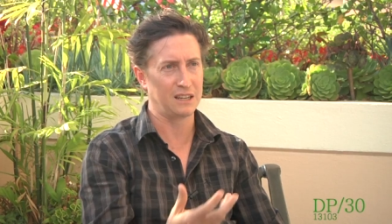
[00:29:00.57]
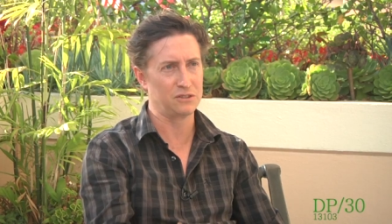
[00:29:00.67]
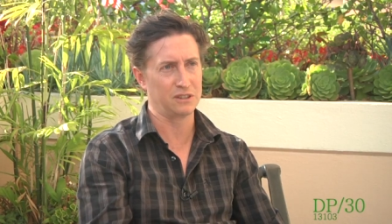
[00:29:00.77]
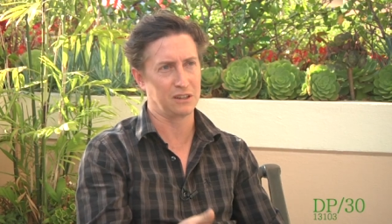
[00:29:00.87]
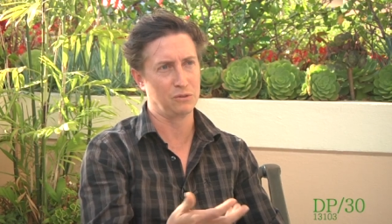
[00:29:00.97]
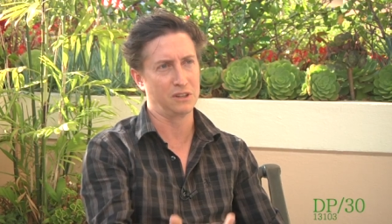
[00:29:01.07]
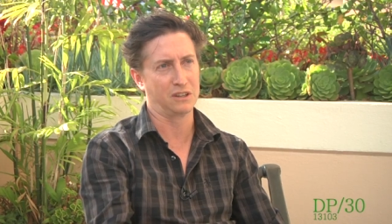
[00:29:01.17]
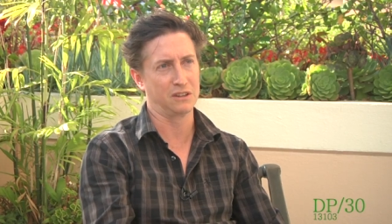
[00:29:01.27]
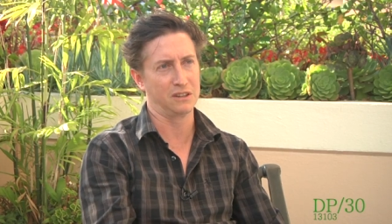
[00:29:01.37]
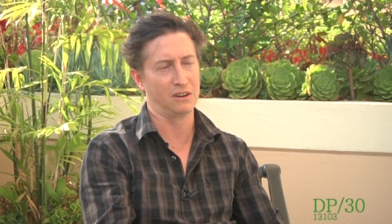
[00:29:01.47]
and interesting and really
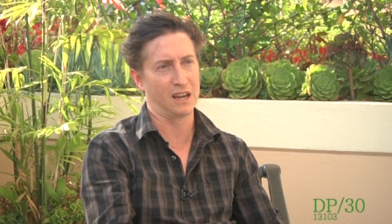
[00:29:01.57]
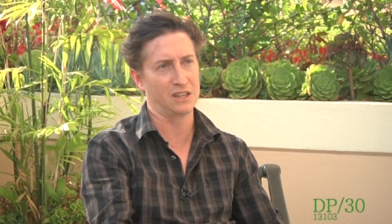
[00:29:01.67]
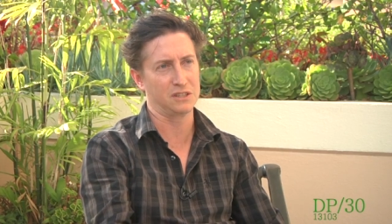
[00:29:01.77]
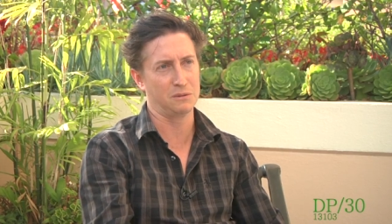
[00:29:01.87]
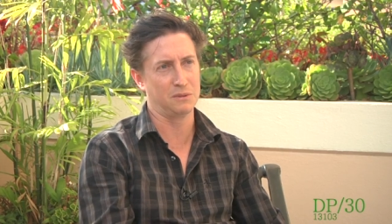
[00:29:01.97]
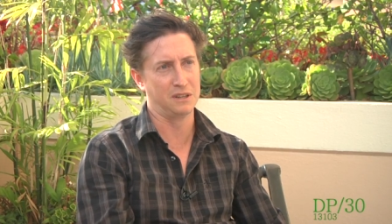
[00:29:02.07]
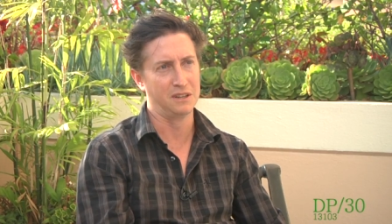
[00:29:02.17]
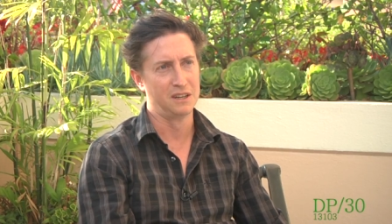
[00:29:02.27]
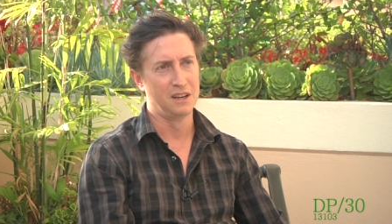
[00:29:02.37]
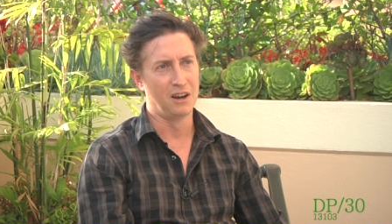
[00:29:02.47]
good. They're handsome and
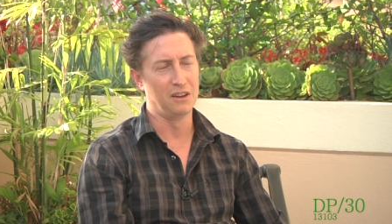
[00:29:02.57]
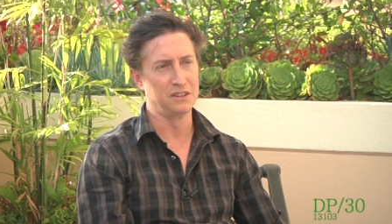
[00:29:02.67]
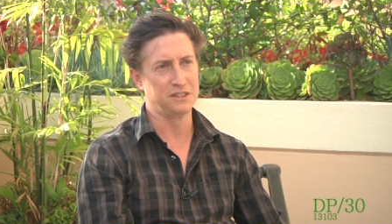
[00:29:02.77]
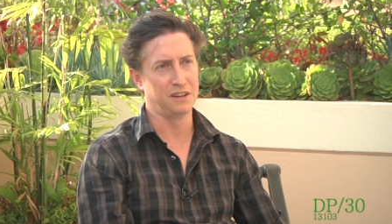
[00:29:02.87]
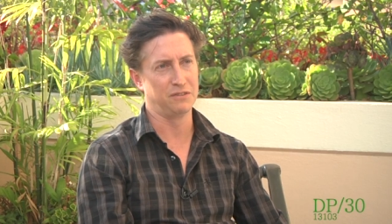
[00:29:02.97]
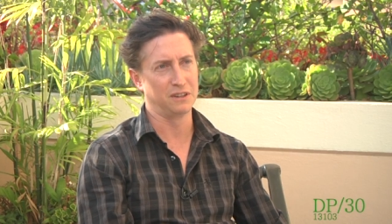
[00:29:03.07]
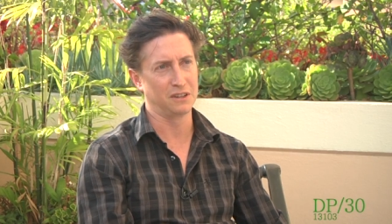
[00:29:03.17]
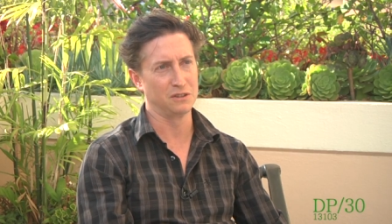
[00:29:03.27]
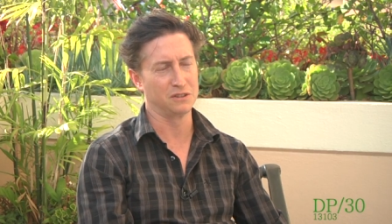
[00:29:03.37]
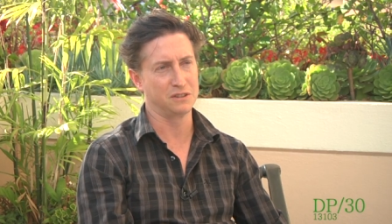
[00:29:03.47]
mm-hmm. all the stuff
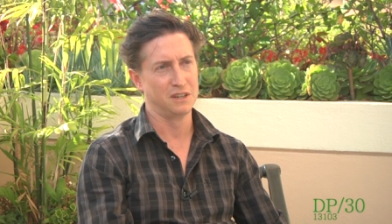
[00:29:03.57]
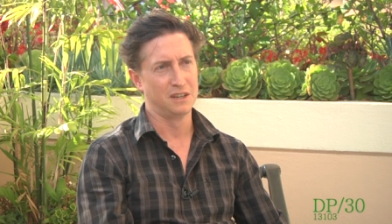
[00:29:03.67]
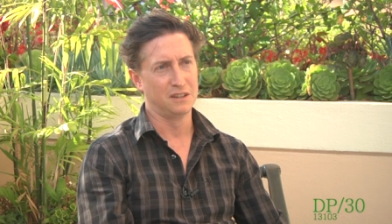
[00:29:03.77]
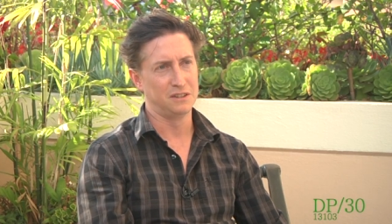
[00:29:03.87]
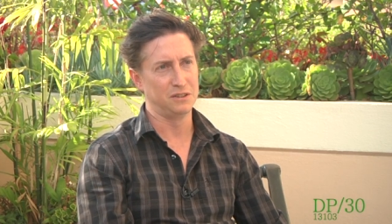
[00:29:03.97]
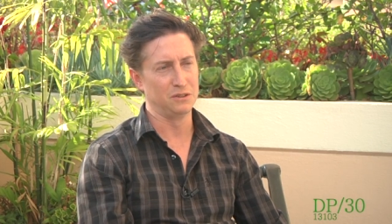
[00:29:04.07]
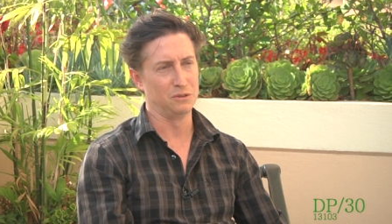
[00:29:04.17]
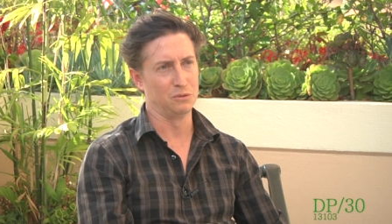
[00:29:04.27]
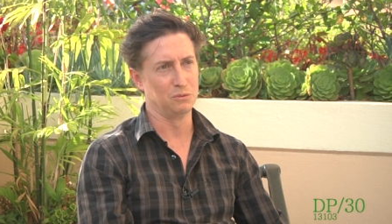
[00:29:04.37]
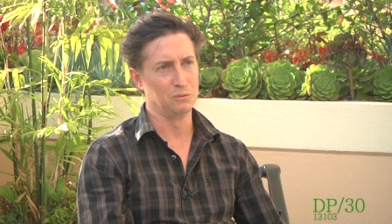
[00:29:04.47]
that goes
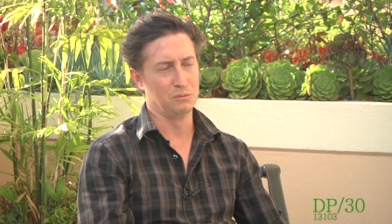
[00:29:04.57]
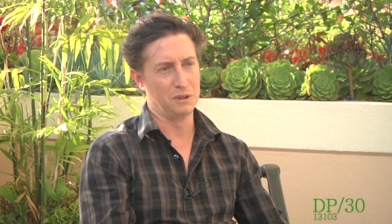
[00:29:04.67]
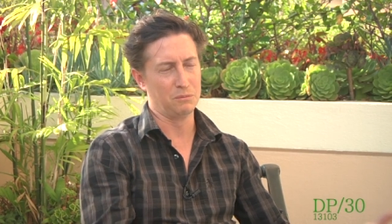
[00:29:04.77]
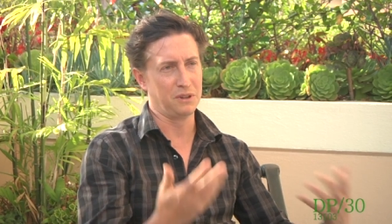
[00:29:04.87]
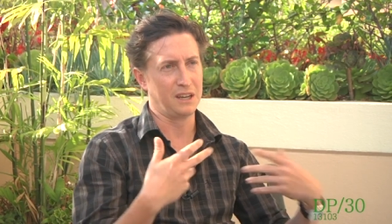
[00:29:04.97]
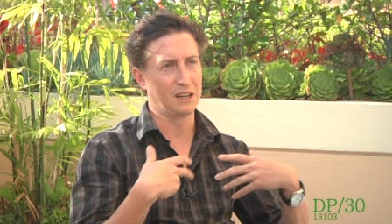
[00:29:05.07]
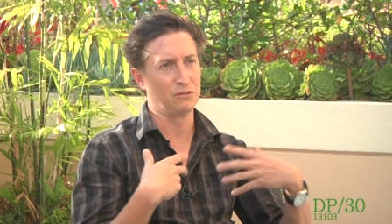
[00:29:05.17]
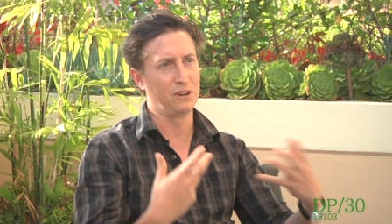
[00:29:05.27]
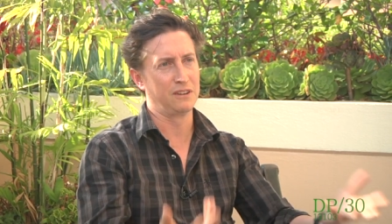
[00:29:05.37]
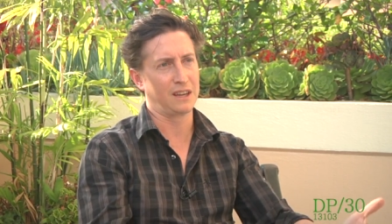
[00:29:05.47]
to them playing in
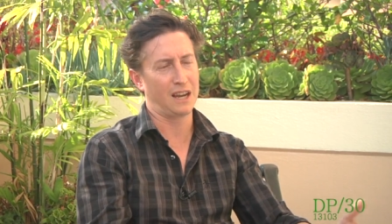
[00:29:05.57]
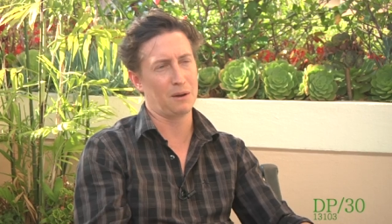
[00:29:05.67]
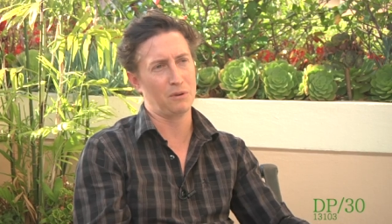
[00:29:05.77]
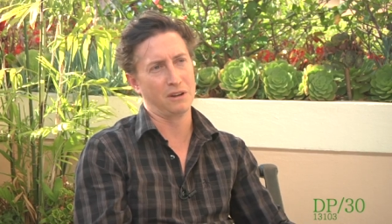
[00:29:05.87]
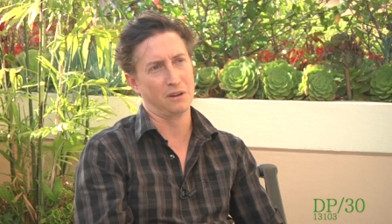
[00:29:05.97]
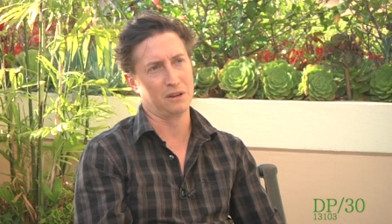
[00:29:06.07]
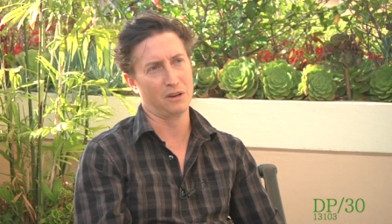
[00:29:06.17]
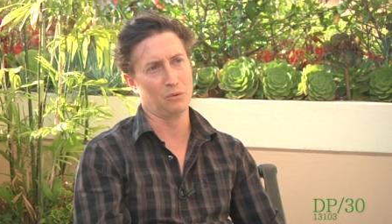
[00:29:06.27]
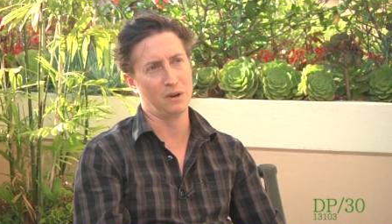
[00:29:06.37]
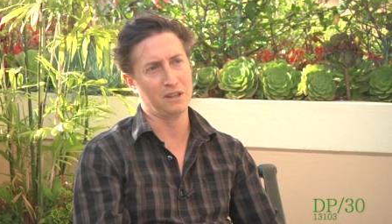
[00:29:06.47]
front of the camera in a,
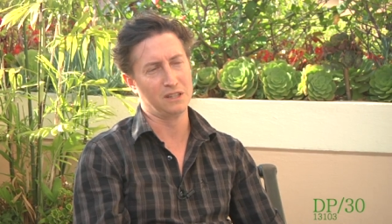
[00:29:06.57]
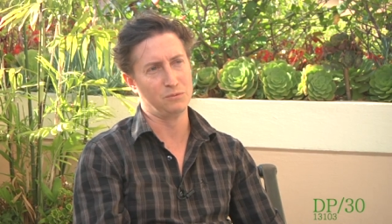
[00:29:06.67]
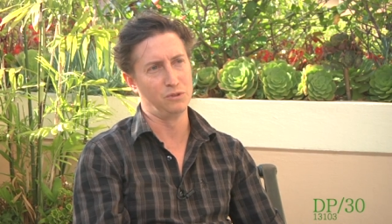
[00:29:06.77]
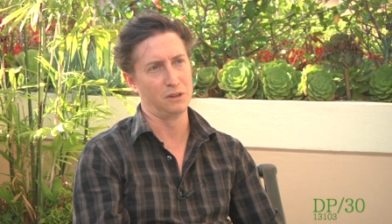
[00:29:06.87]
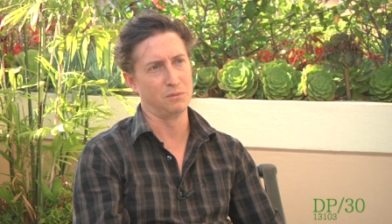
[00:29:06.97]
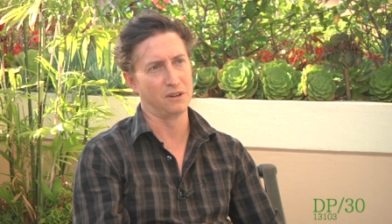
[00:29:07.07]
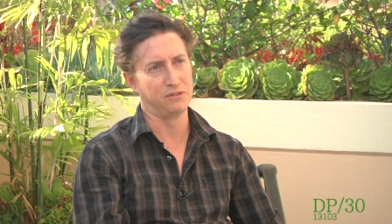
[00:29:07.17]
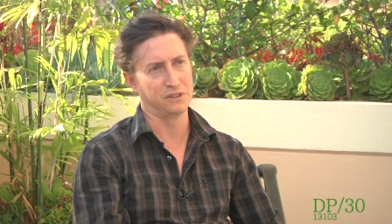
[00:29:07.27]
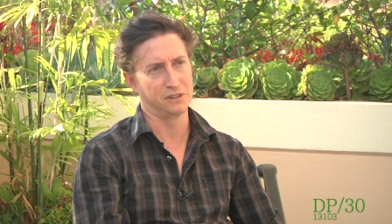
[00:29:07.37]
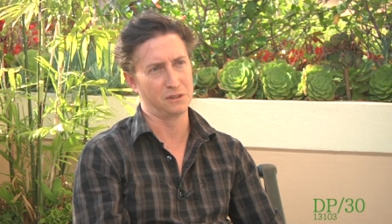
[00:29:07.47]
in a way that is really
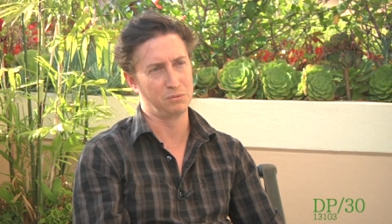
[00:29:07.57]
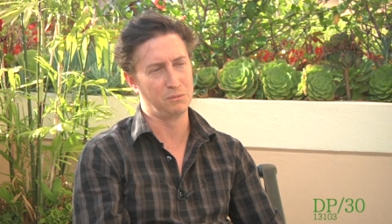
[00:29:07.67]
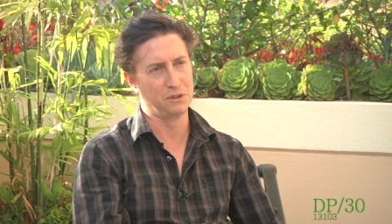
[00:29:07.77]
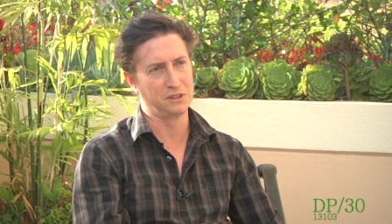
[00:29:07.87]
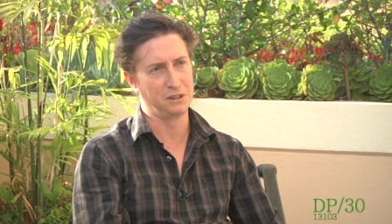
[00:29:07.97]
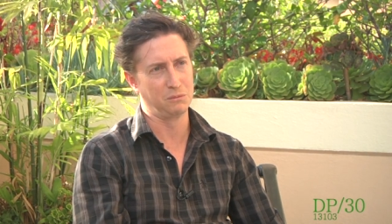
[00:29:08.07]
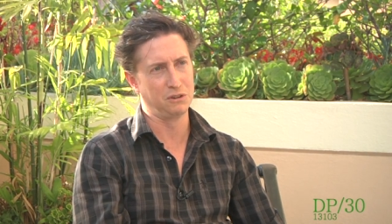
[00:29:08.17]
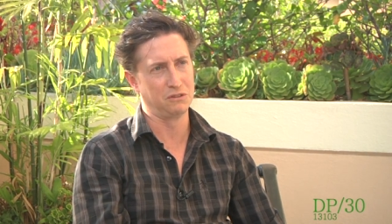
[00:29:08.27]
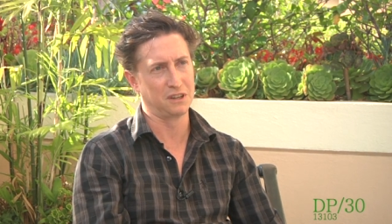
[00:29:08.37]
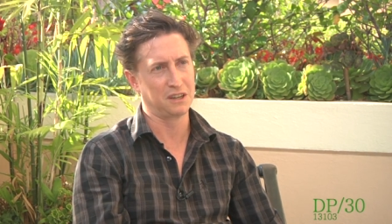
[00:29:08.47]
beneficial to the promotion of your
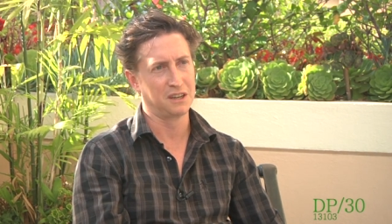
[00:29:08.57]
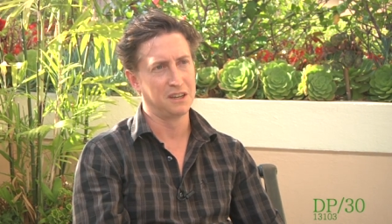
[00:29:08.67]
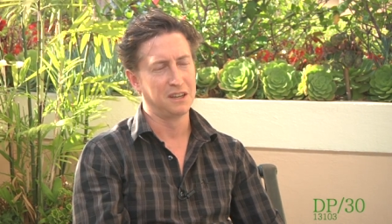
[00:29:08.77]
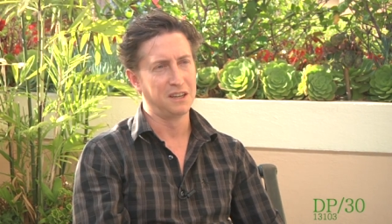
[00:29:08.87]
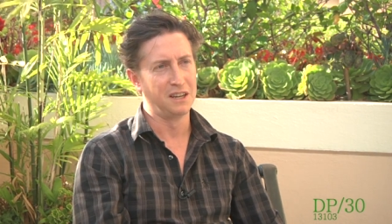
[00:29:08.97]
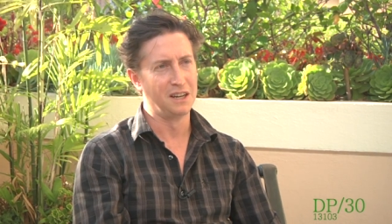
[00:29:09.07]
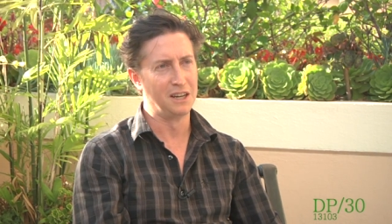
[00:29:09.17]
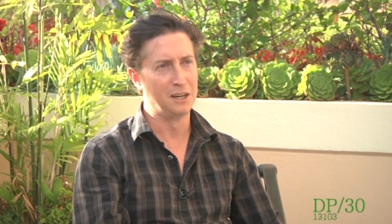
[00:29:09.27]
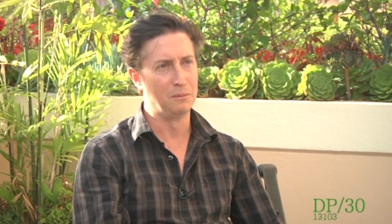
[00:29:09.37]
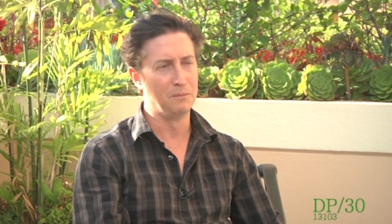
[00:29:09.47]
movie.
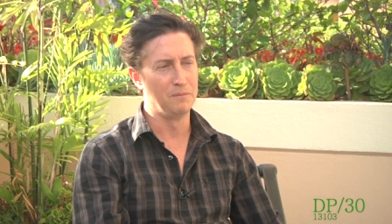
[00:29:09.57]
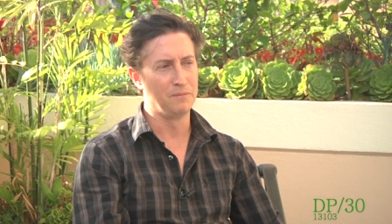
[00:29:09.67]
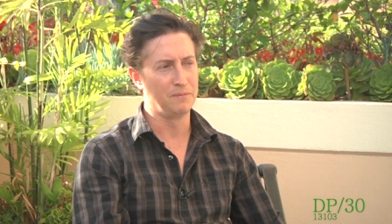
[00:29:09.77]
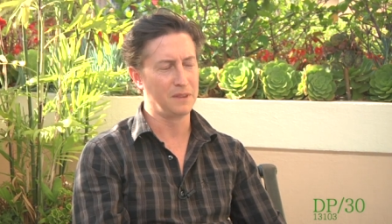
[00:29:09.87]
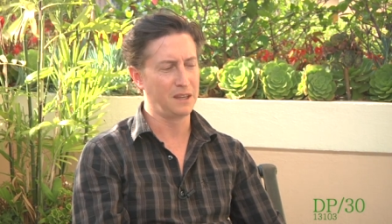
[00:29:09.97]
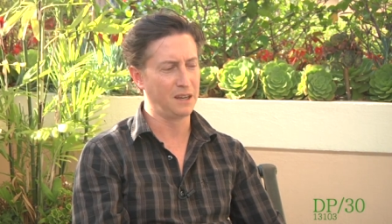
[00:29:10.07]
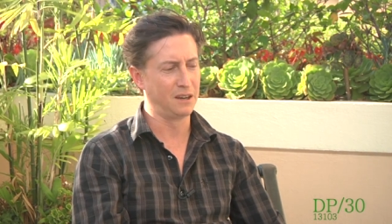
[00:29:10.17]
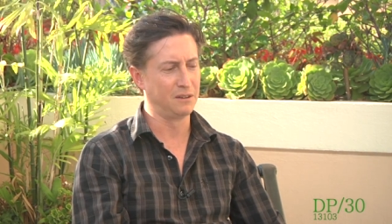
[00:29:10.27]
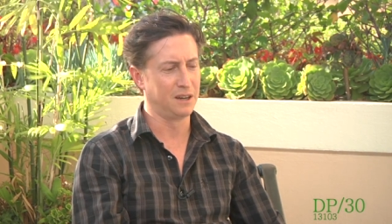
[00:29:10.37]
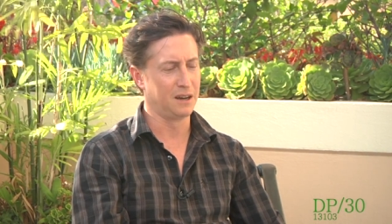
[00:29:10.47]
Um, you
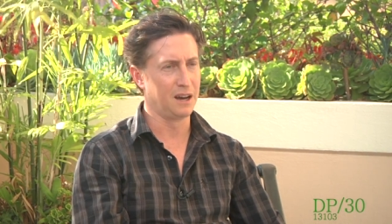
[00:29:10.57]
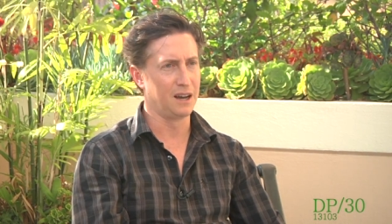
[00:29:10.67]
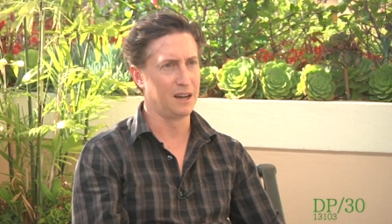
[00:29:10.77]
know, uh,